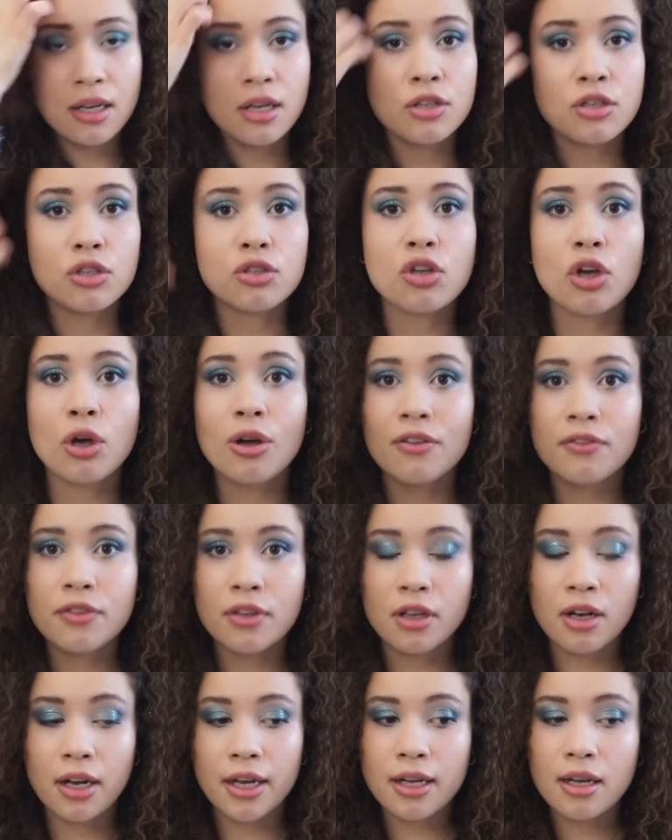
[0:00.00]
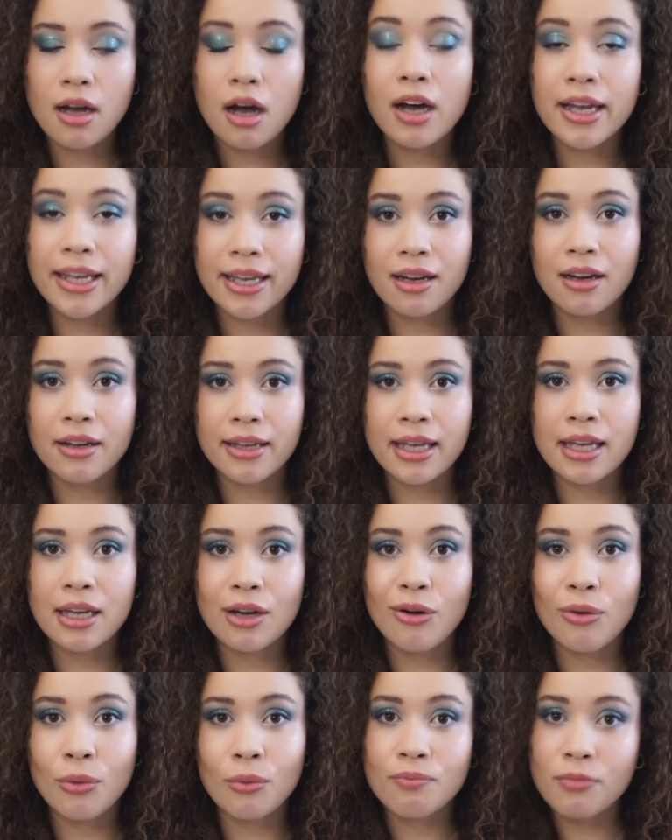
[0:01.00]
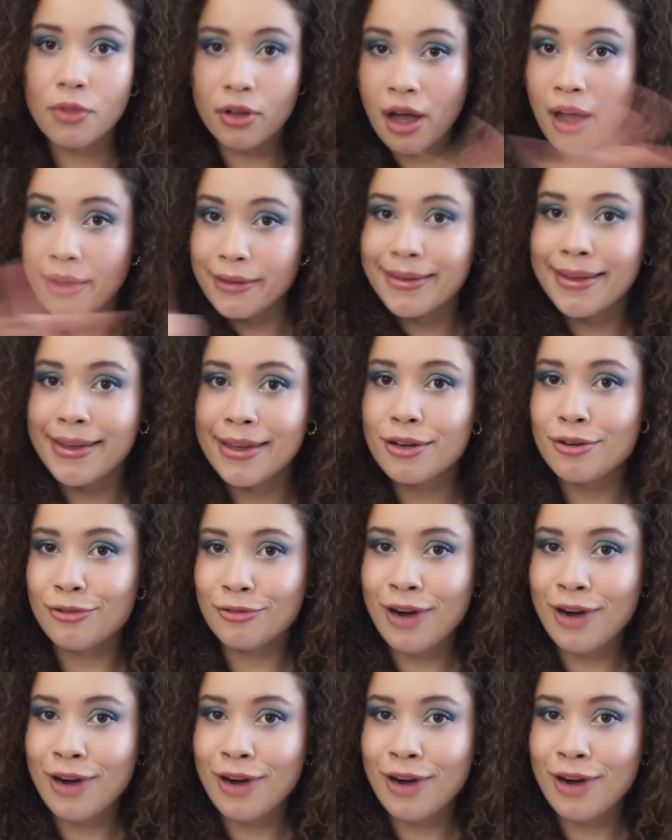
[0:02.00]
just go over like IKEA